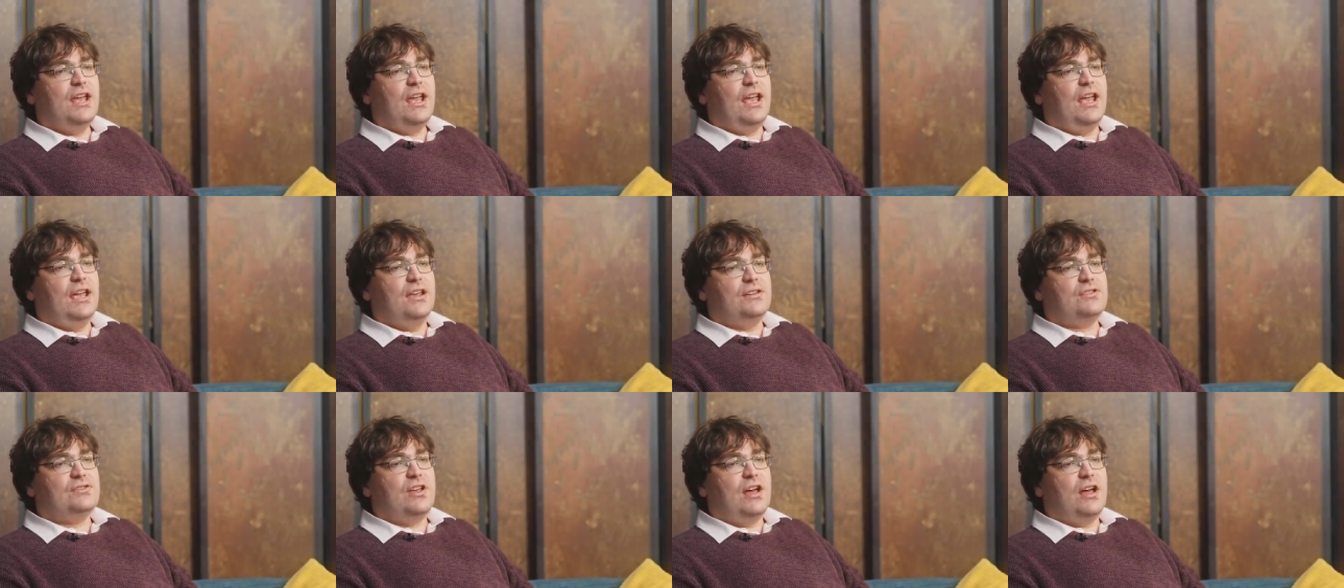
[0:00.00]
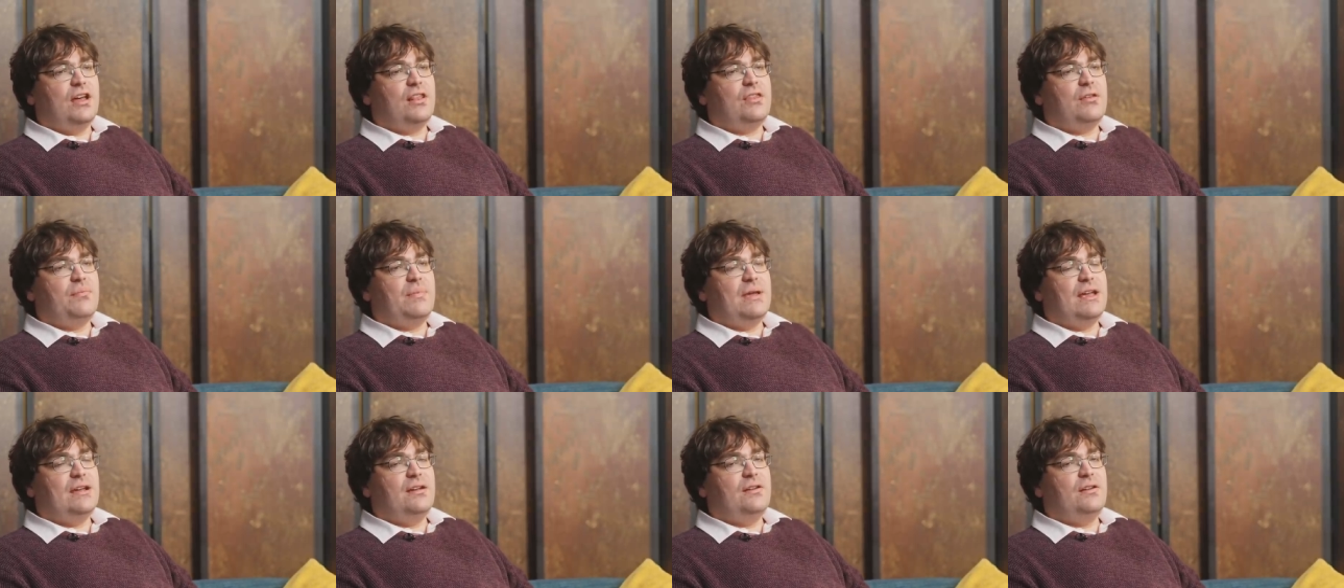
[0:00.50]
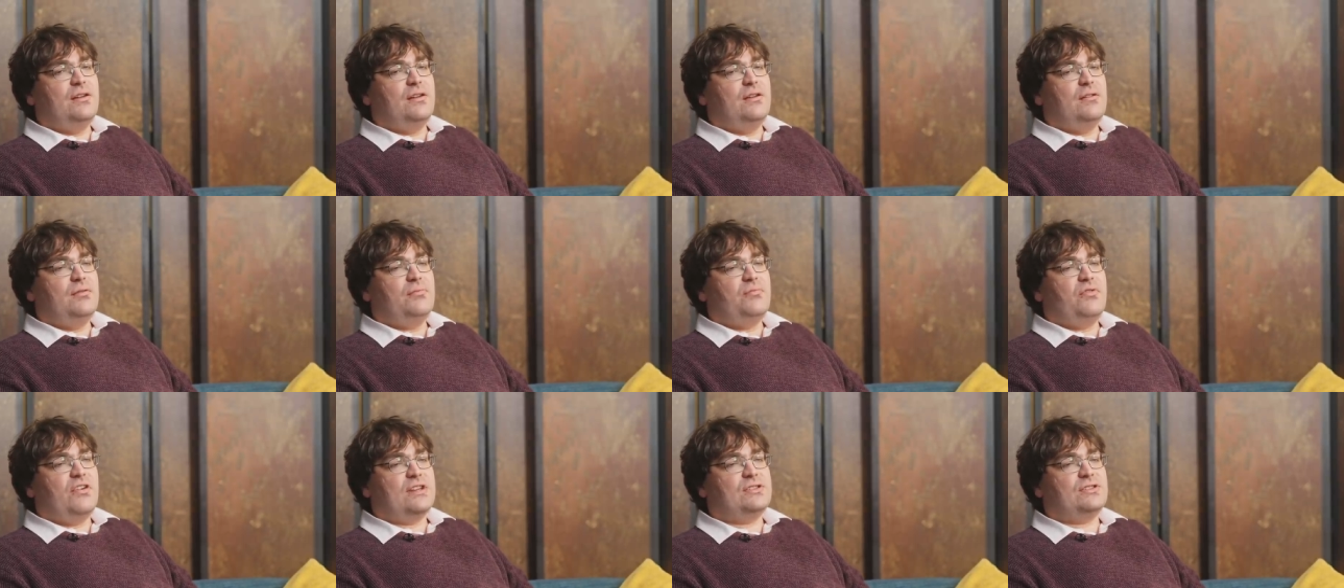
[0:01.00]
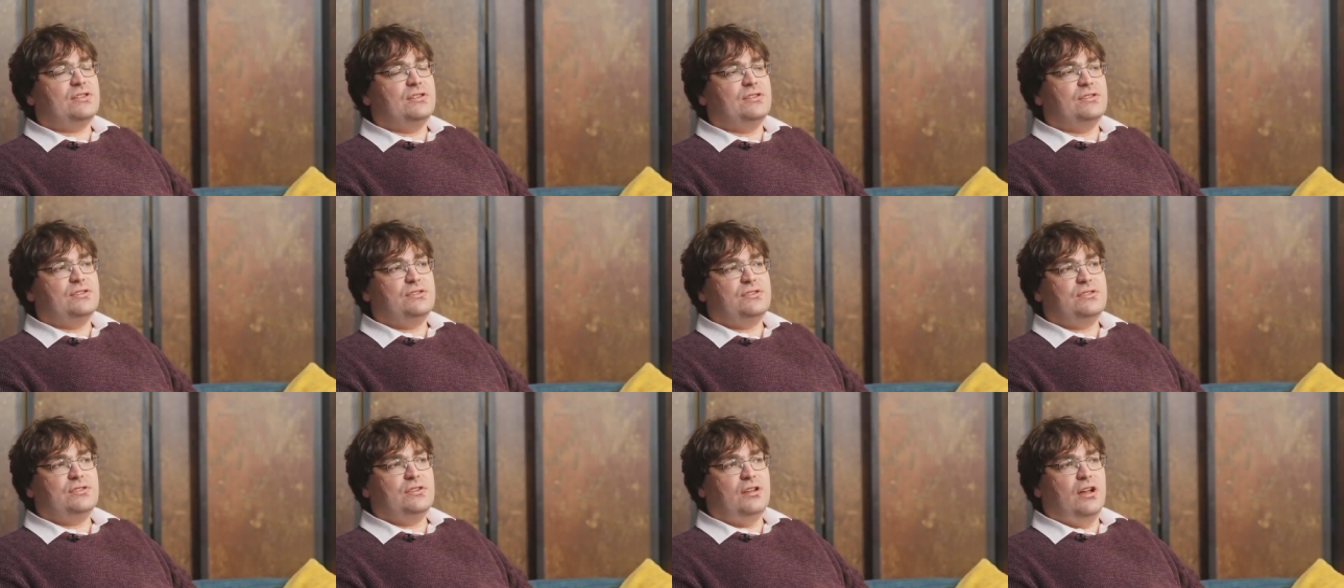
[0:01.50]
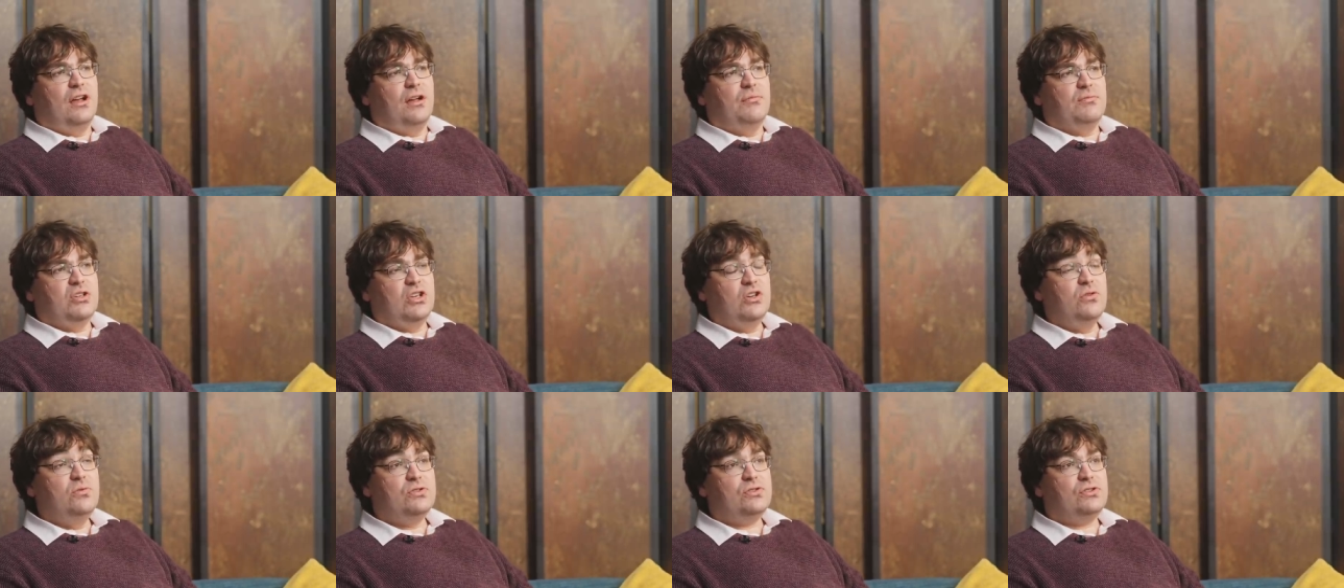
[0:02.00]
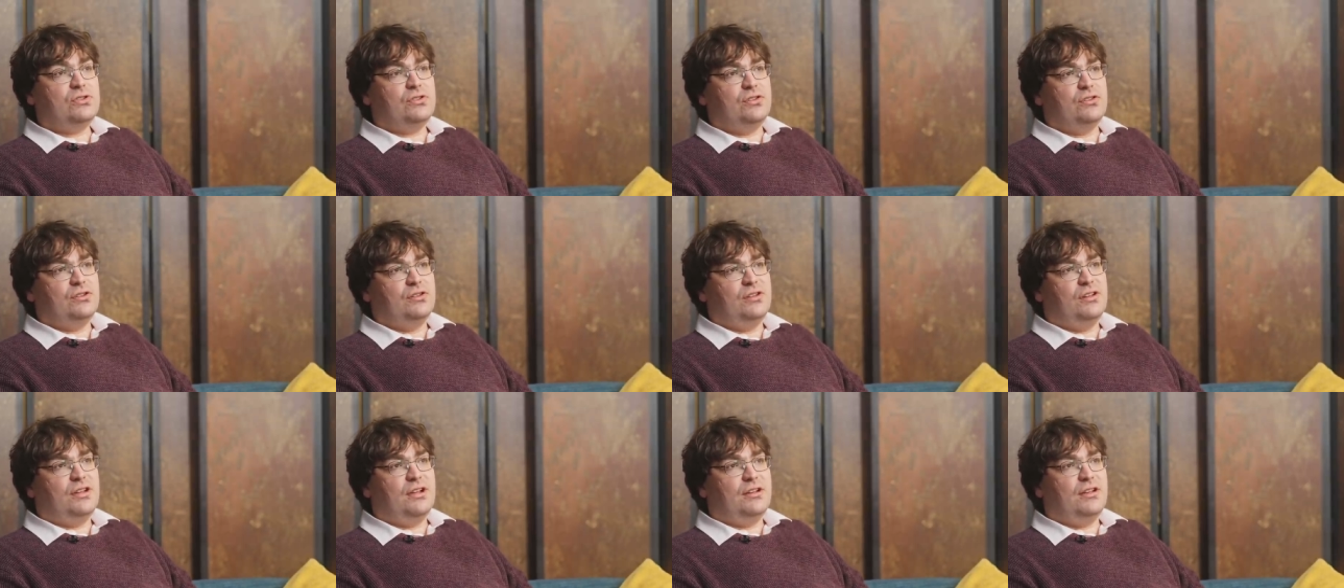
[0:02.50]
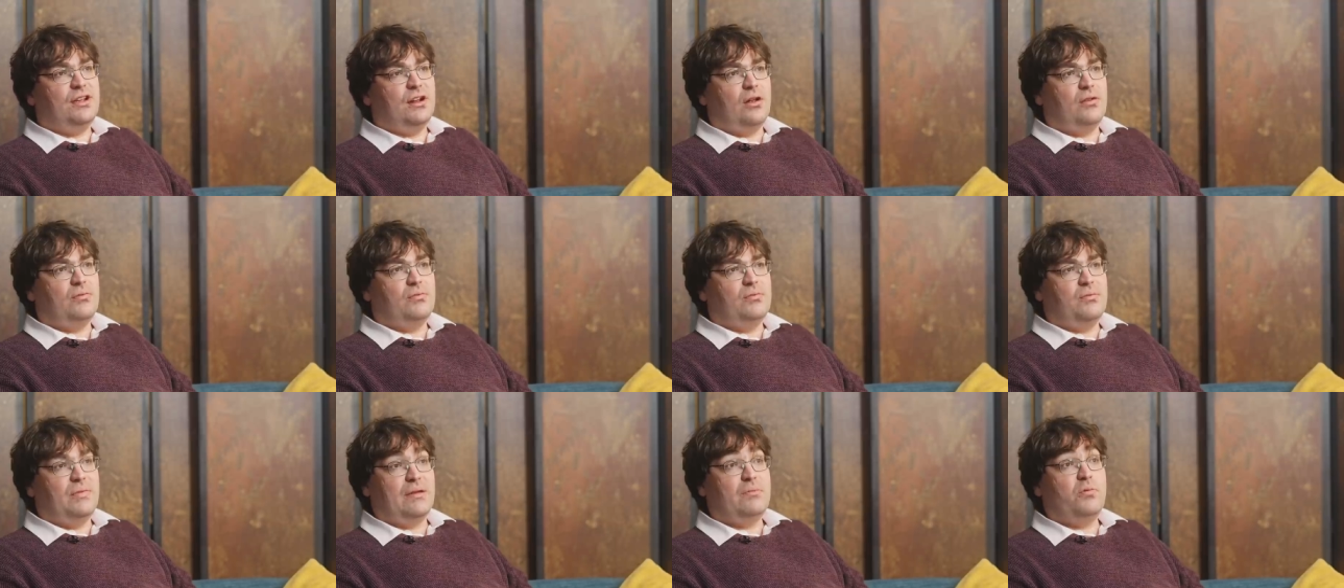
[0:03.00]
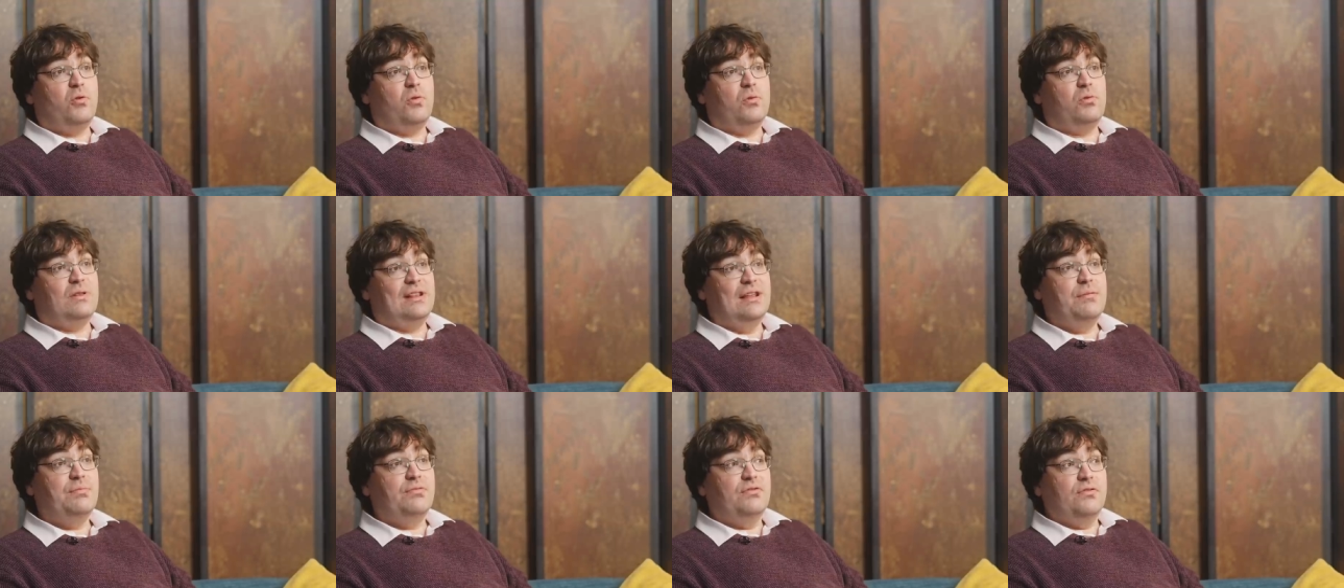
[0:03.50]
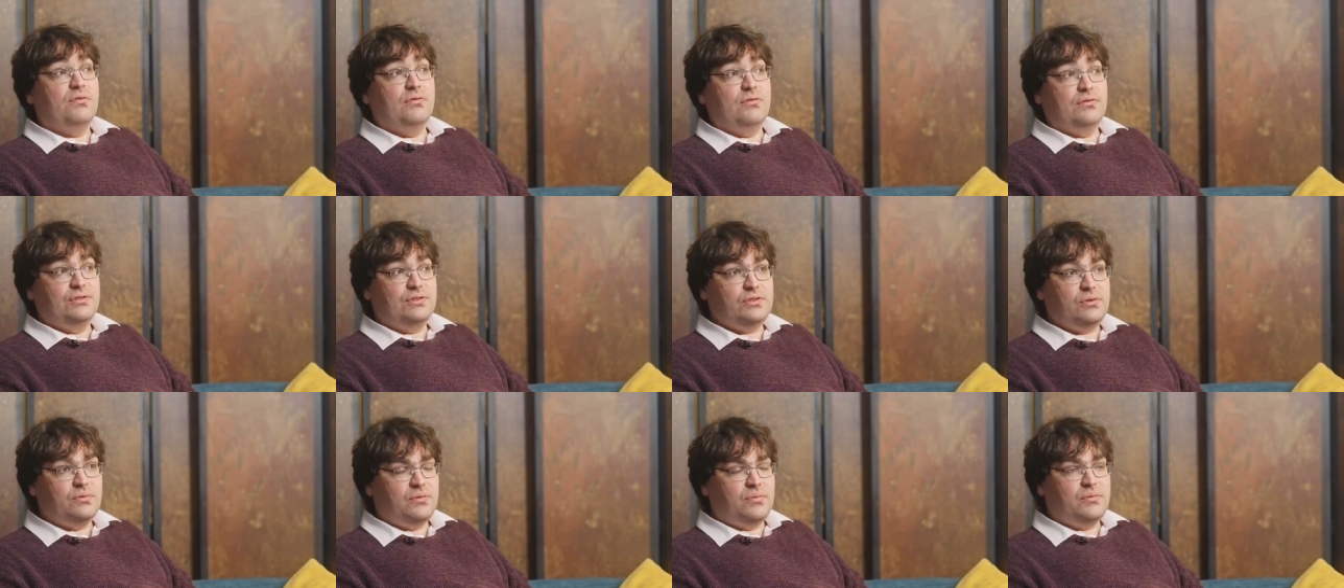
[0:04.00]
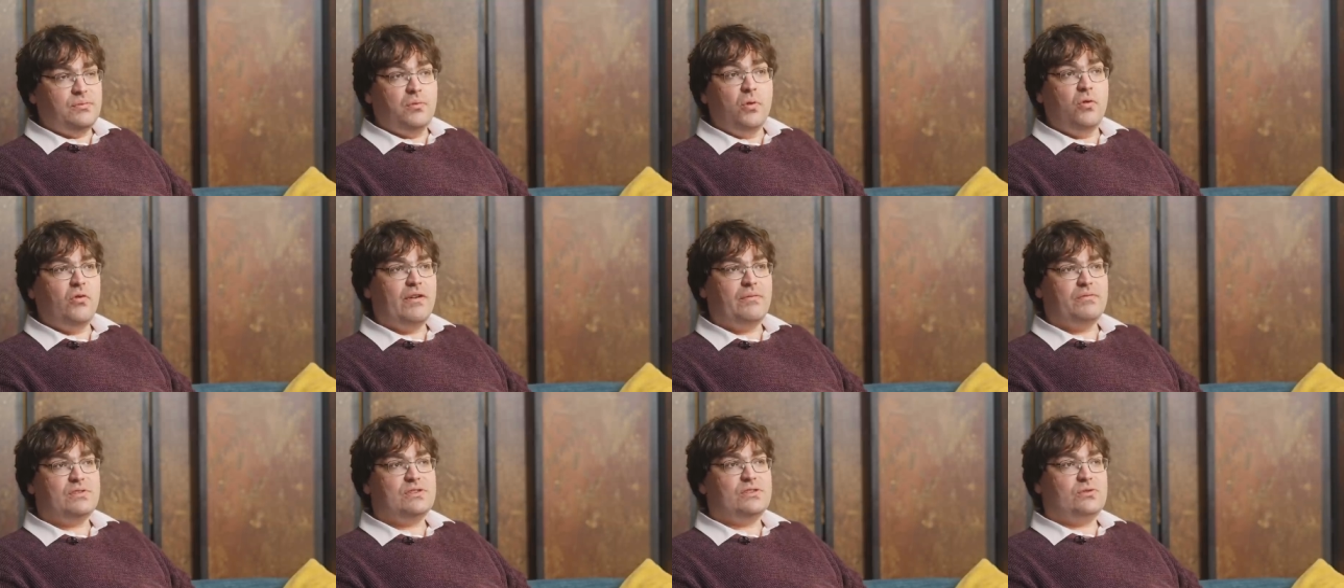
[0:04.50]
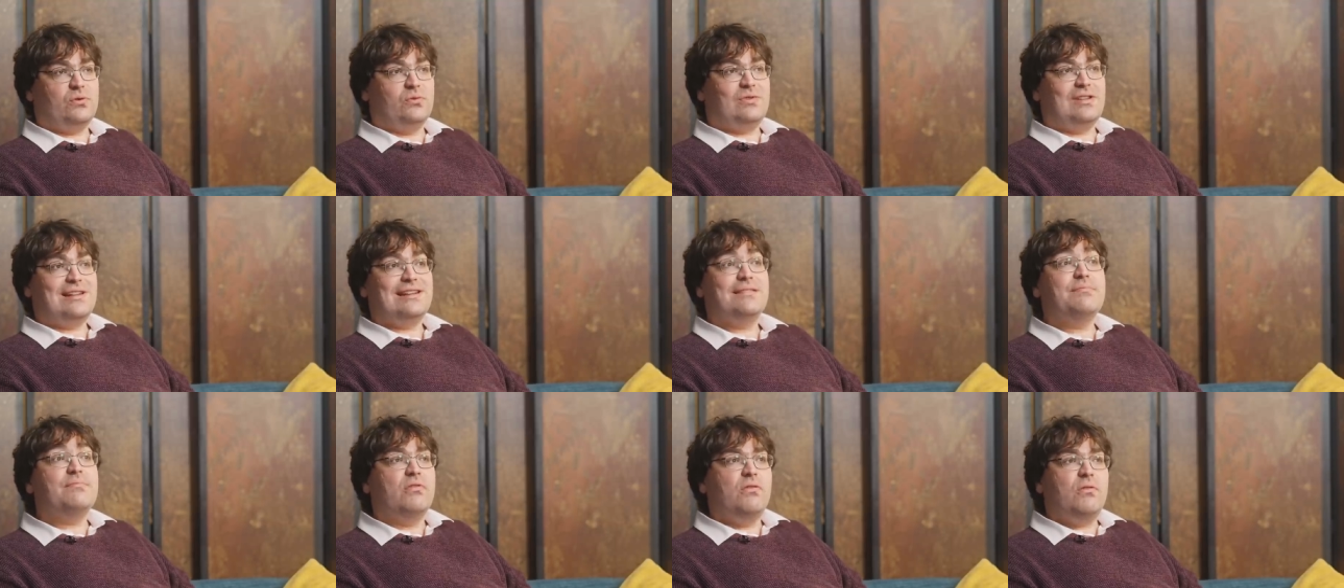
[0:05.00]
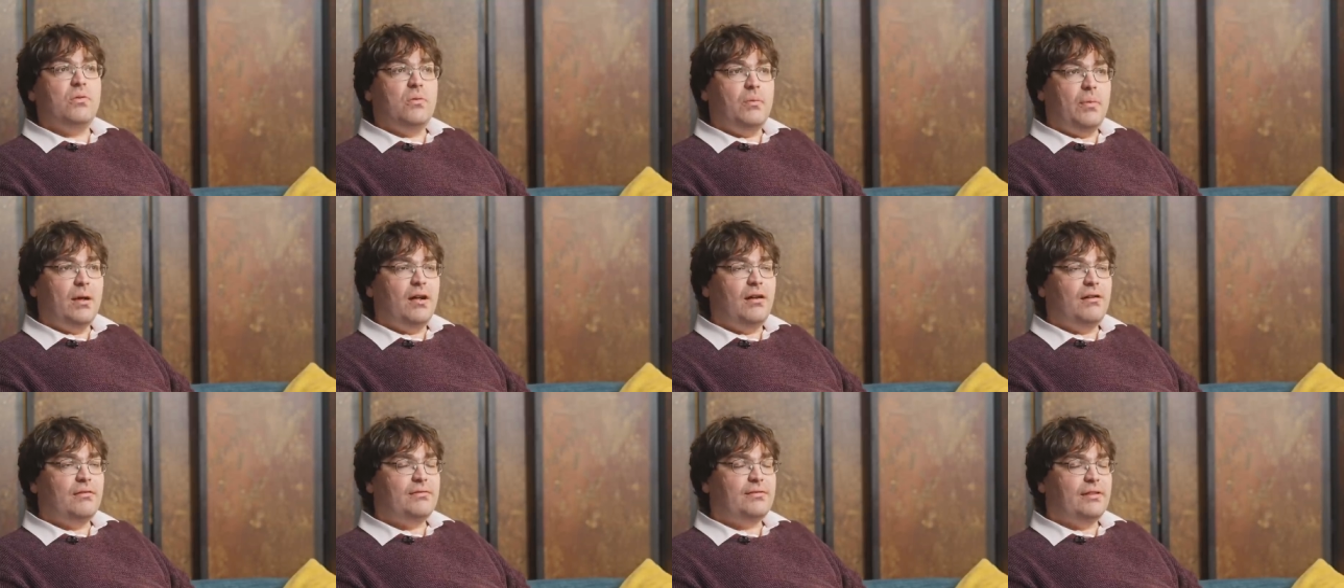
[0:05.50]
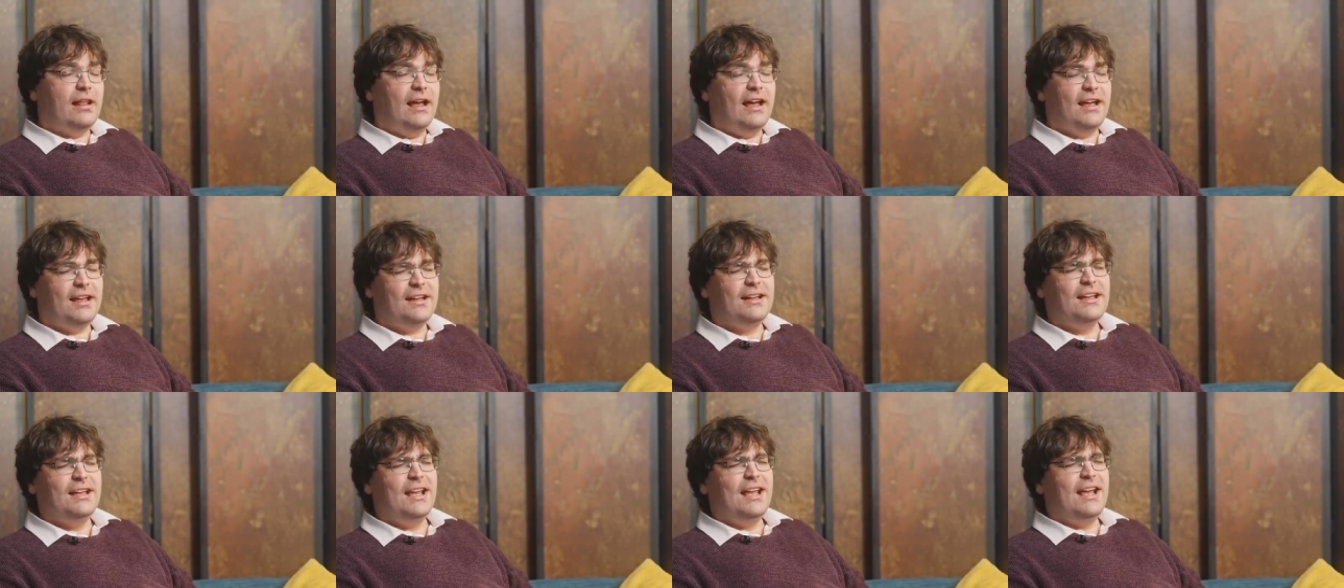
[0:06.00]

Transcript: is that the big presses used to, you know, they were liberals, more emphasis on the liberal part of that,